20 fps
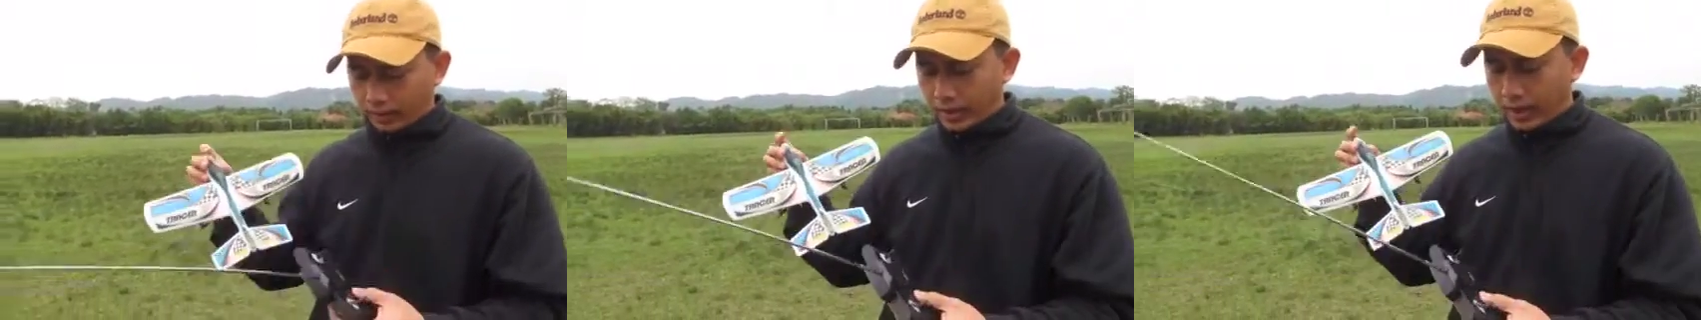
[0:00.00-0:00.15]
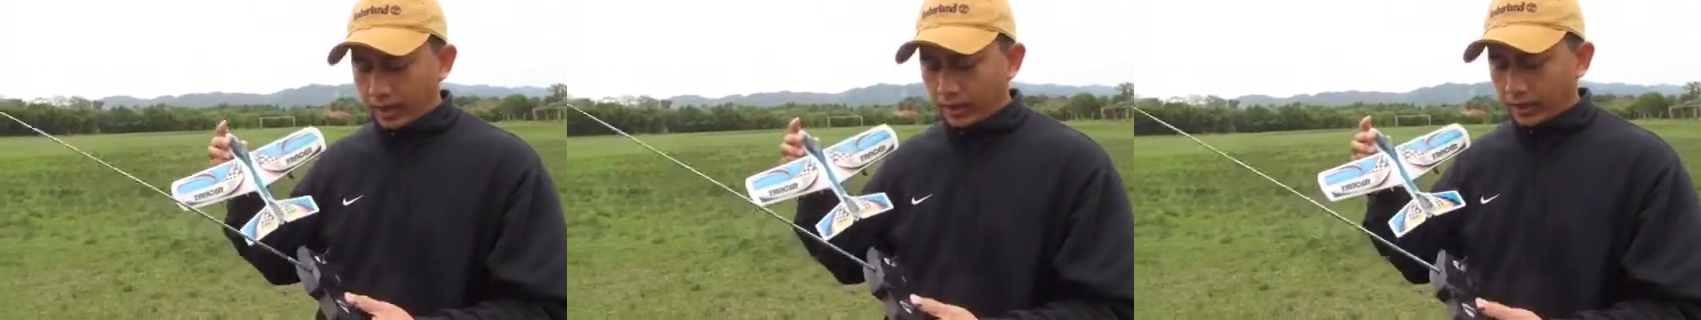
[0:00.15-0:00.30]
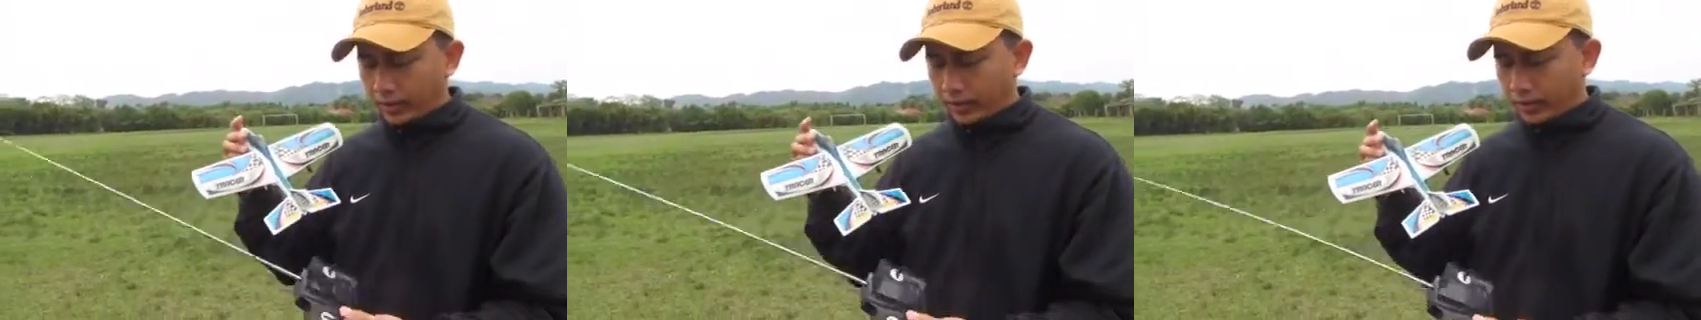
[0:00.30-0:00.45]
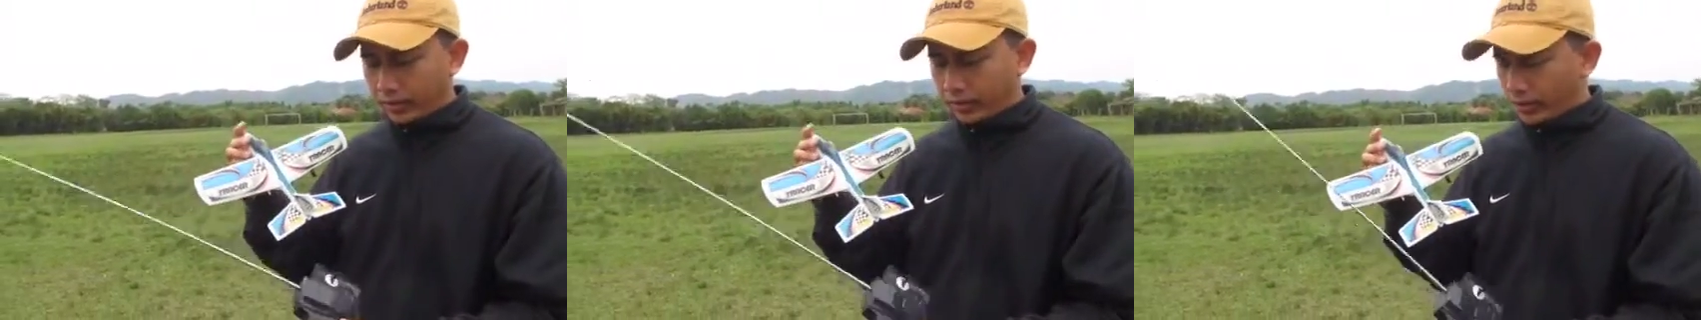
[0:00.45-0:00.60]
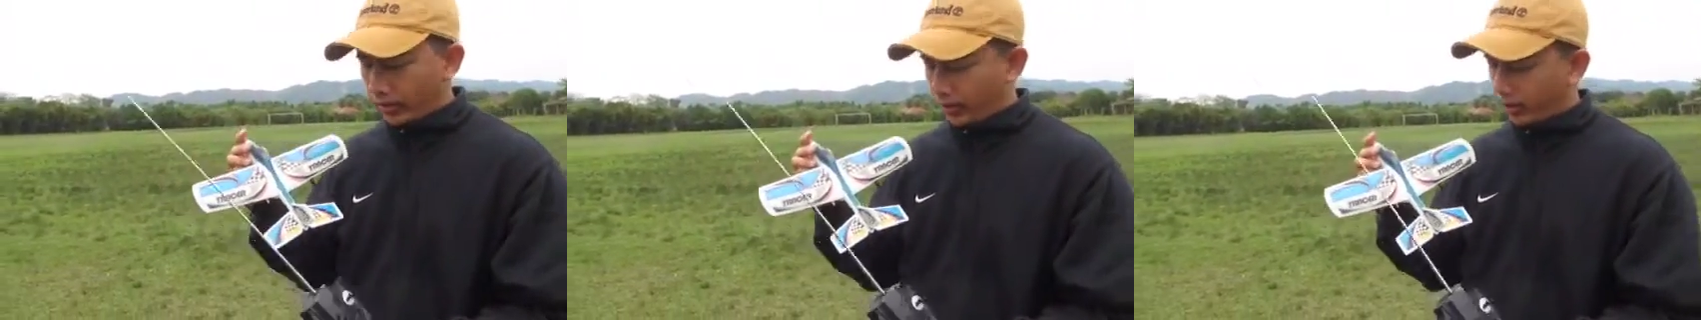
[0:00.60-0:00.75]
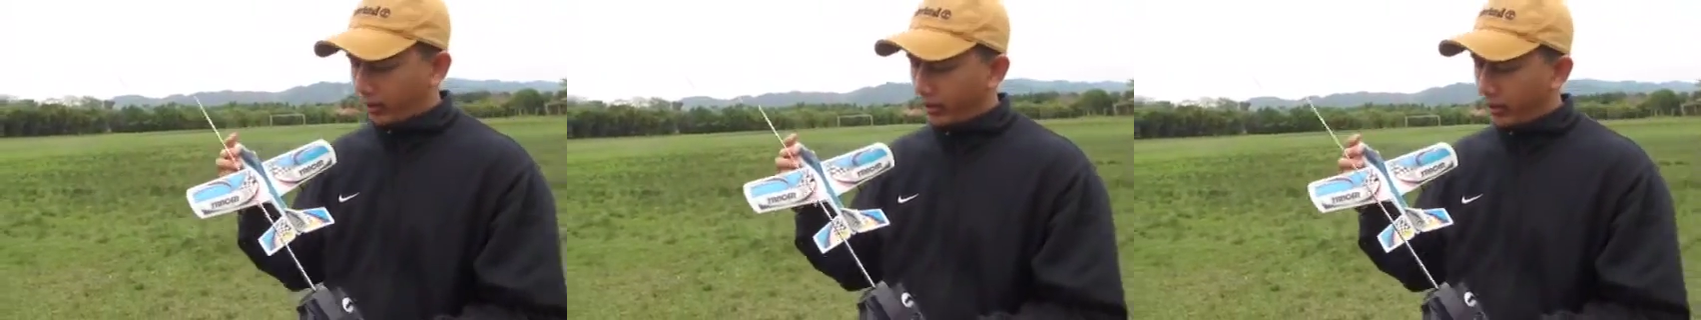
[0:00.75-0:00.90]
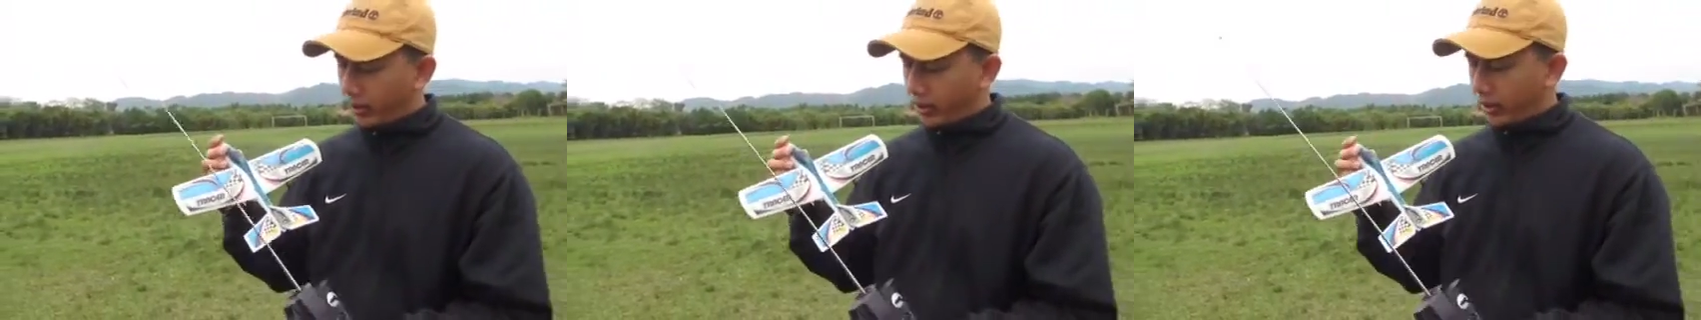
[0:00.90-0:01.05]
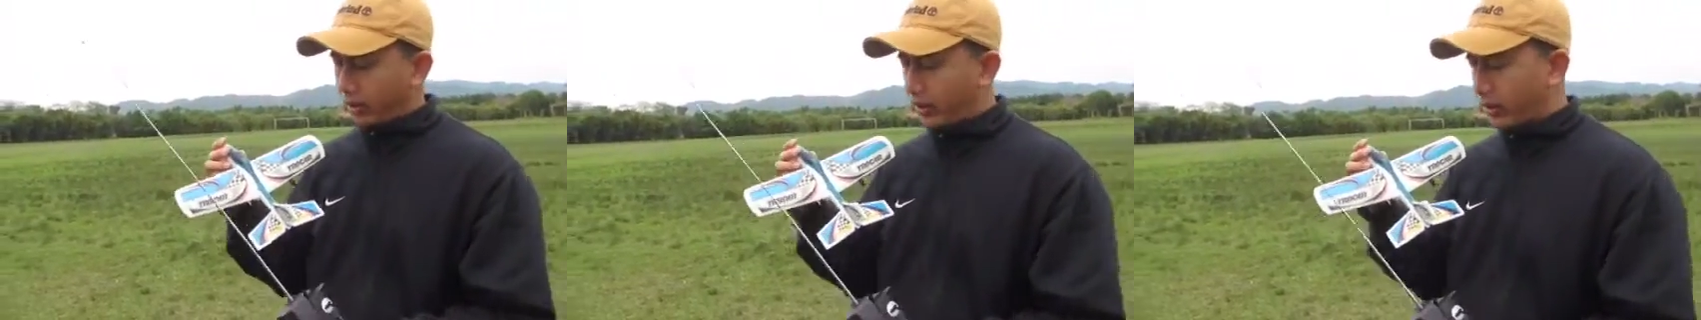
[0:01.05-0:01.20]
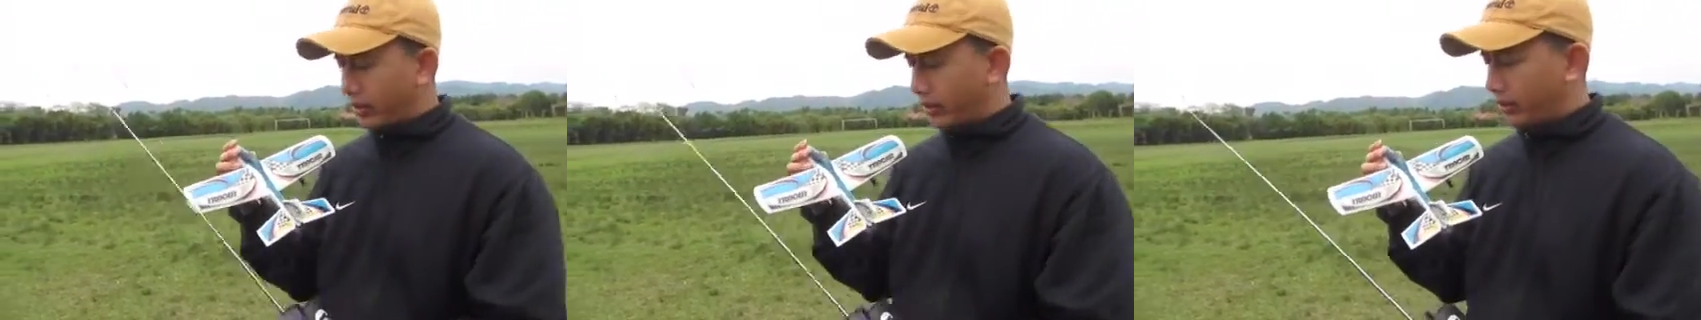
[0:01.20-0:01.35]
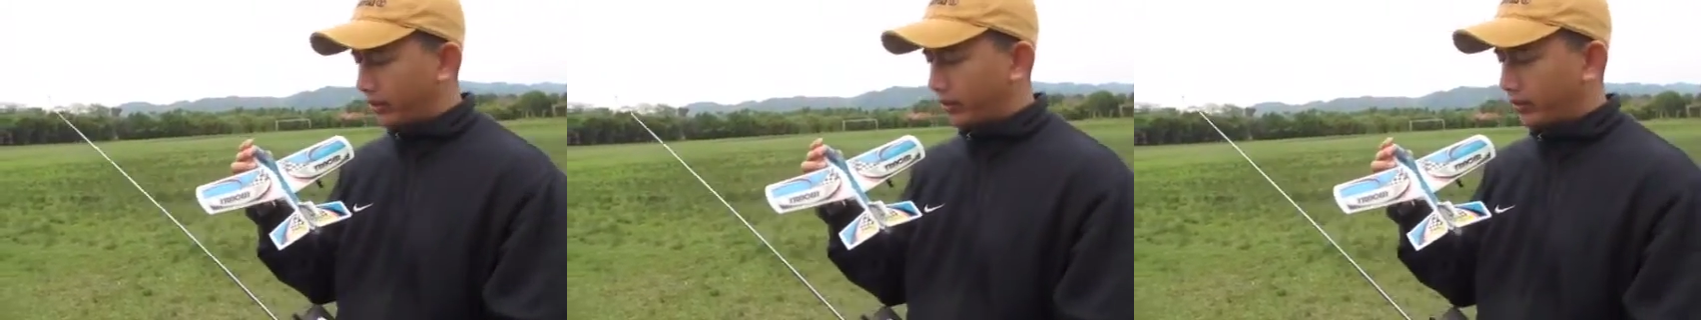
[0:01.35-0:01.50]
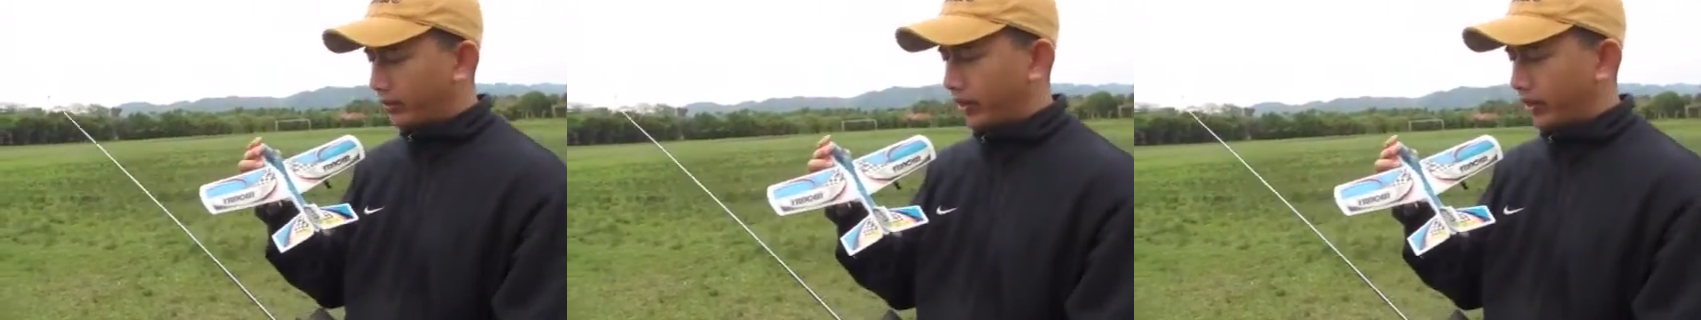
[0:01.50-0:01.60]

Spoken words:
Like you saw here,